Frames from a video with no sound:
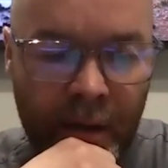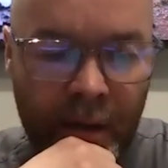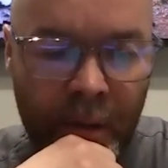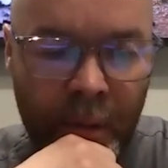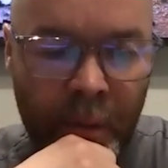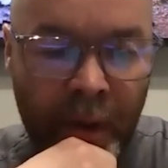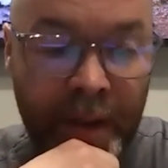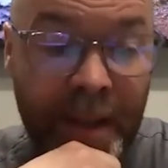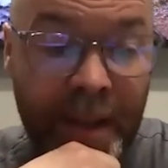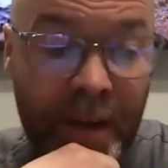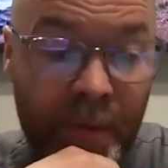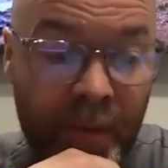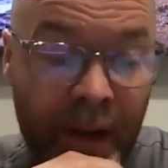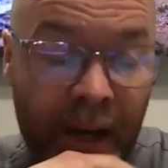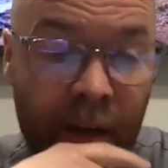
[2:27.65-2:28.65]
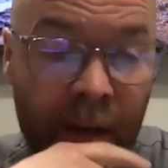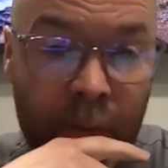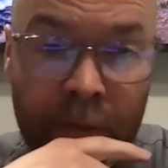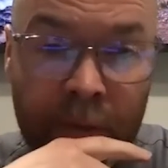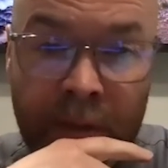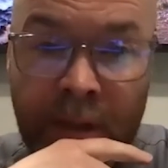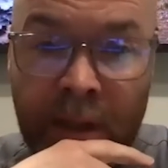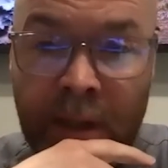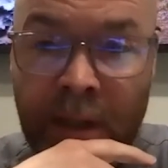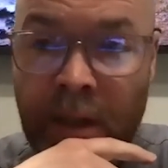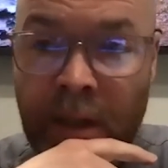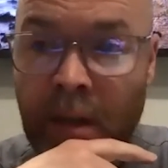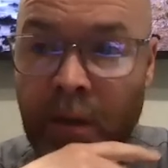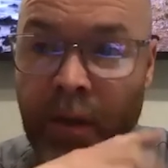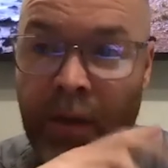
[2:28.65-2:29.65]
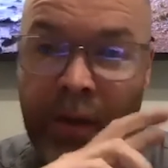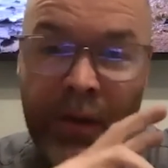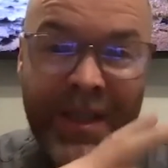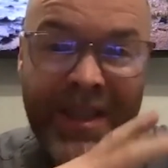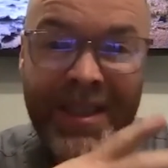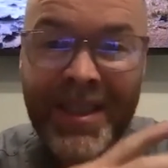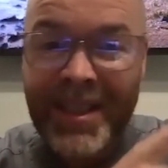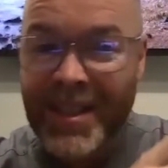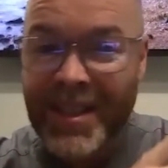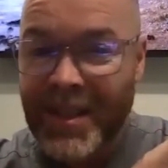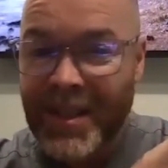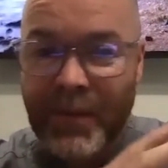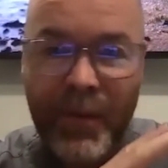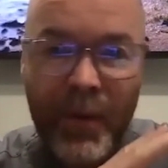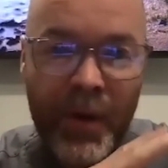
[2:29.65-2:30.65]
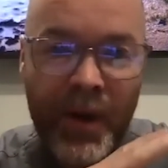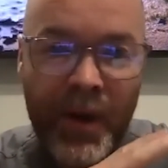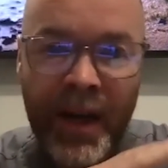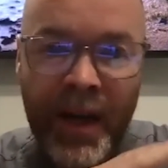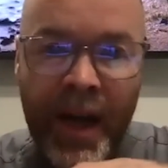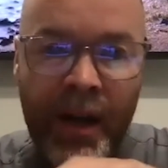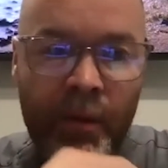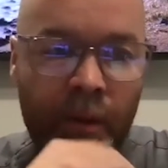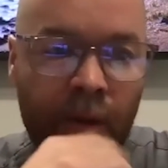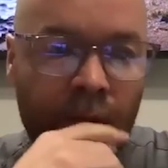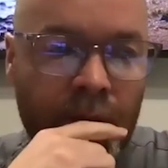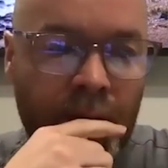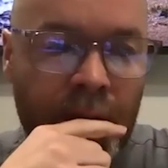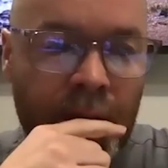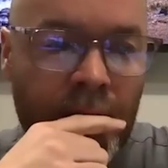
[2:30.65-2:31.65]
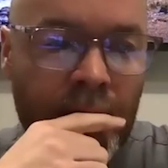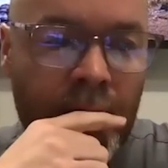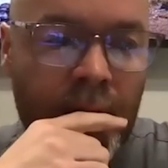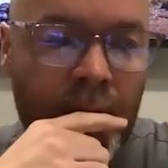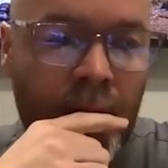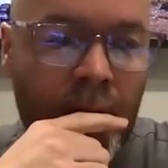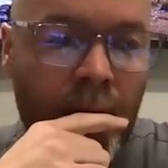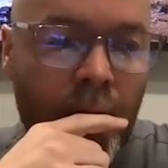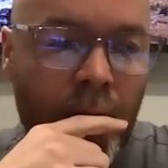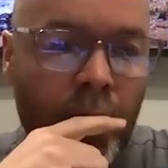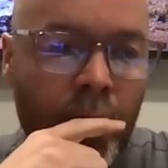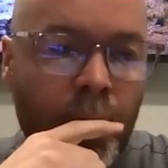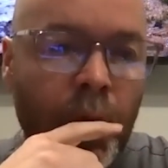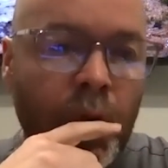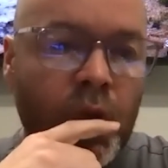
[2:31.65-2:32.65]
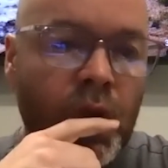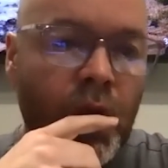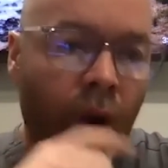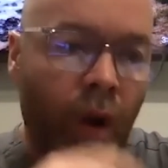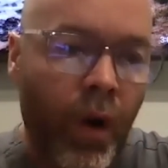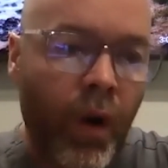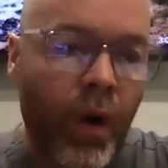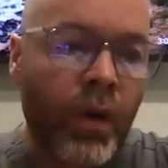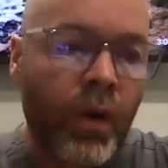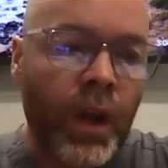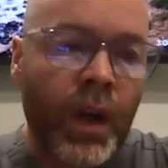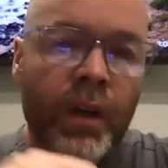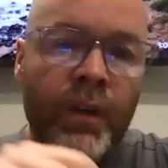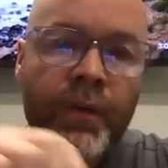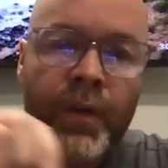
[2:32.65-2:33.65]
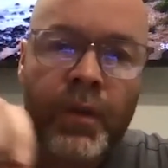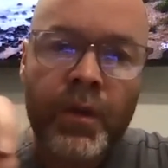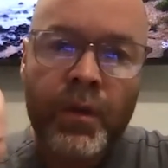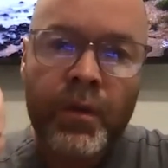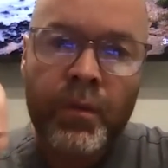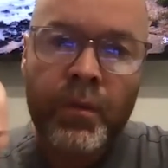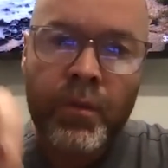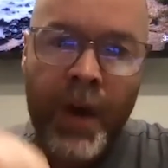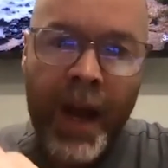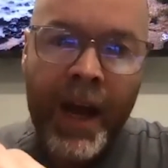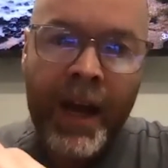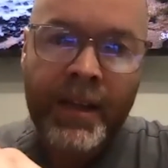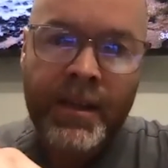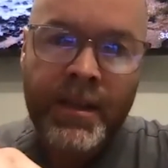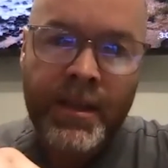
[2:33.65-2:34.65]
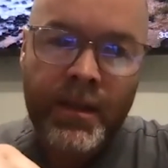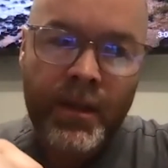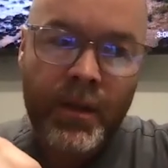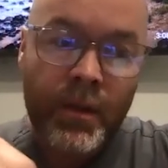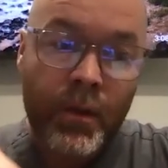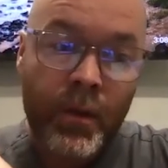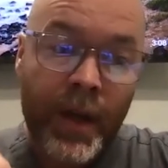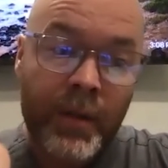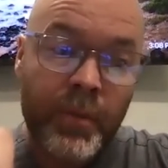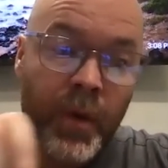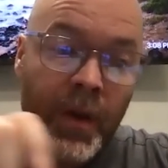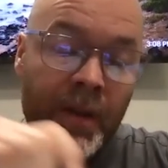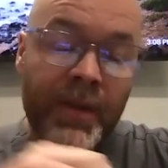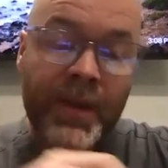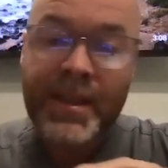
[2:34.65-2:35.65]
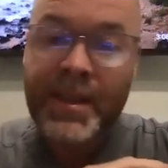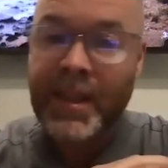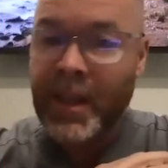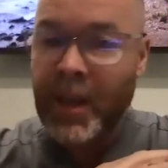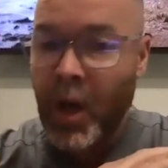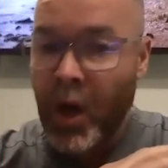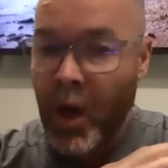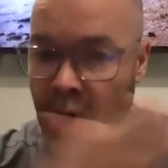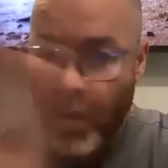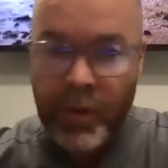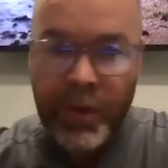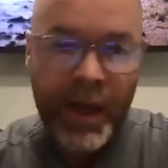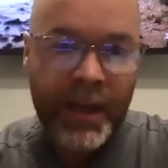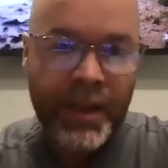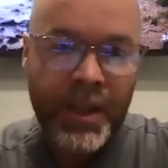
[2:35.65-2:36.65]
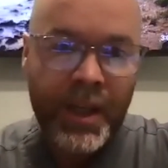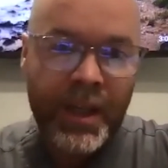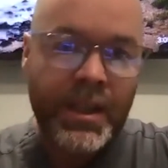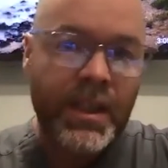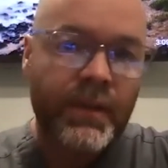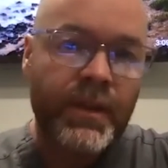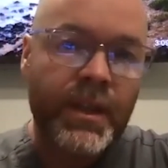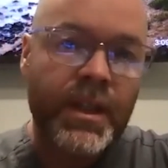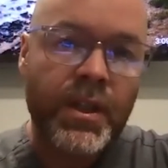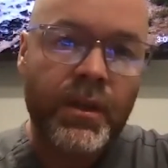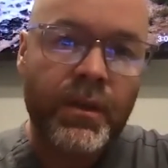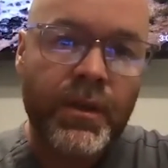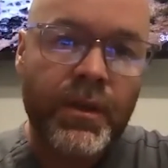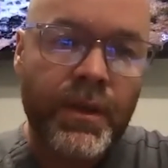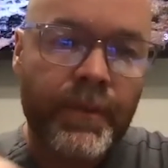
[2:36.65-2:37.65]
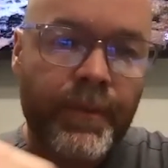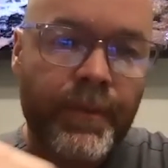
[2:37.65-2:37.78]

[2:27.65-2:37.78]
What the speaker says: what they found was in 36 to 48 hours, almost all of the rats who had previously no digestive issues,